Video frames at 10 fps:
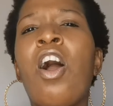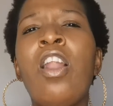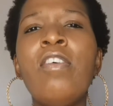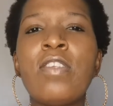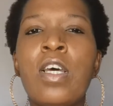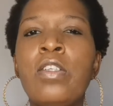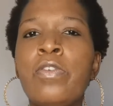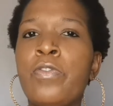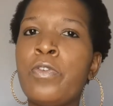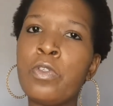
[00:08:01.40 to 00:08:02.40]
olives under
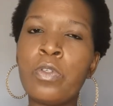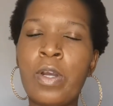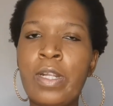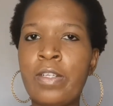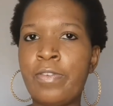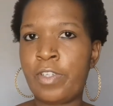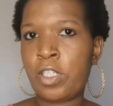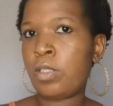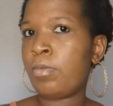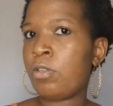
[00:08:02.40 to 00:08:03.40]
fruit or under
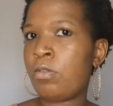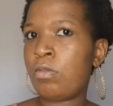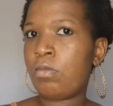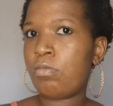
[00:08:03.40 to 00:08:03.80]
vegetables?